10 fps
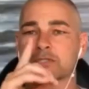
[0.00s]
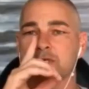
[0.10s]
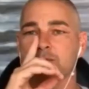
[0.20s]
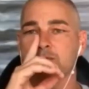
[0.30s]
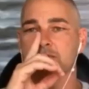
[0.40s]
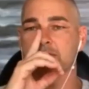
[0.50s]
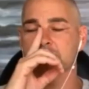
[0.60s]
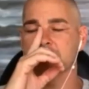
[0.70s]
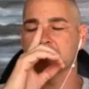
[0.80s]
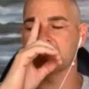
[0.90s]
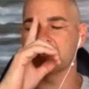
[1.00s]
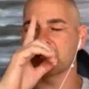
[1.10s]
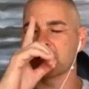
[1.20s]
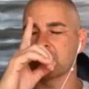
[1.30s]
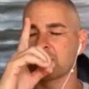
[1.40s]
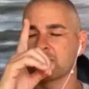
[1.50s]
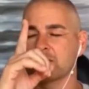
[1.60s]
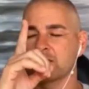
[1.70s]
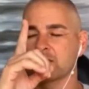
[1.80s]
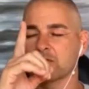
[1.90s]
she was actually there,
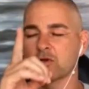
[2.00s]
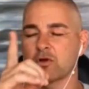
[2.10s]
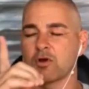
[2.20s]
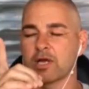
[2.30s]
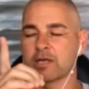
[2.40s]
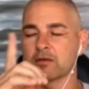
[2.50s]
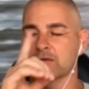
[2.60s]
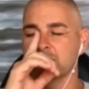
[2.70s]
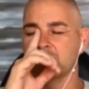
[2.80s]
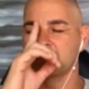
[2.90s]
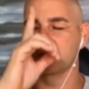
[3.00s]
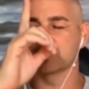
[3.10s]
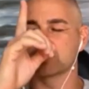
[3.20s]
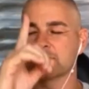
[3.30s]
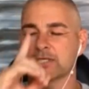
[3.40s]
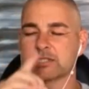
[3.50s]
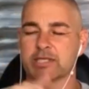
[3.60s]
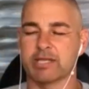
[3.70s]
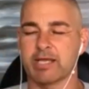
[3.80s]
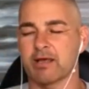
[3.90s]
the client, she was
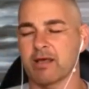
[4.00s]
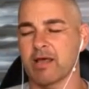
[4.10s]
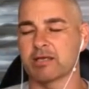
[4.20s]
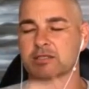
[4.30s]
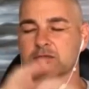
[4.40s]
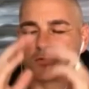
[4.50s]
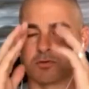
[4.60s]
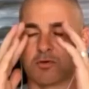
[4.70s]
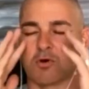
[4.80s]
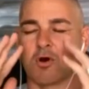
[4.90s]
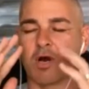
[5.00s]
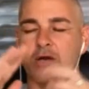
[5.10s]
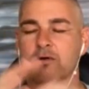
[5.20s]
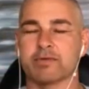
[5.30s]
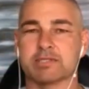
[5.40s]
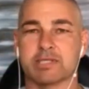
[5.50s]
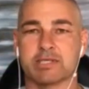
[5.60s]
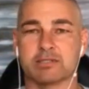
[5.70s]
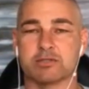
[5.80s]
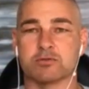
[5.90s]
actually there, and she was crying, obviously,
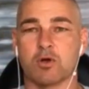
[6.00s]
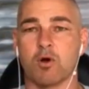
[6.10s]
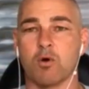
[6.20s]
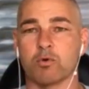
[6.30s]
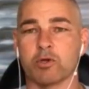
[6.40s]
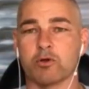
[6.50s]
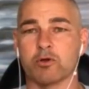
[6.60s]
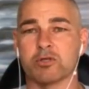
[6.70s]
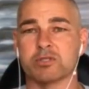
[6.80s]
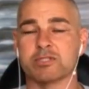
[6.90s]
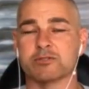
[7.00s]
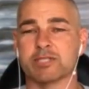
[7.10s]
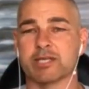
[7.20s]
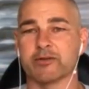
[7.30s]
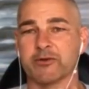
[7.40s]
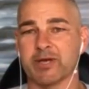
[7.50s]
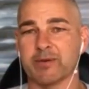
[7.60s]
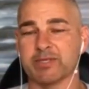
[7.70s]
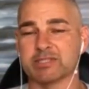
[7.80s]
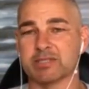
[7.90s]
and she was holding her, and she was telling her how
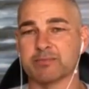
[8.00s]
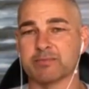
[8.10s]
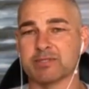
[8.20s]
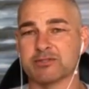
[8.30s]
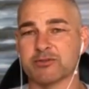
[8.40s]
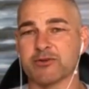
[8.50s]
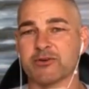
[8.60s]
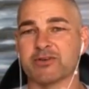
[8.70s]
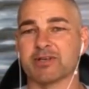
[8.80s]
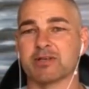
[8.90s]
much she missed her, and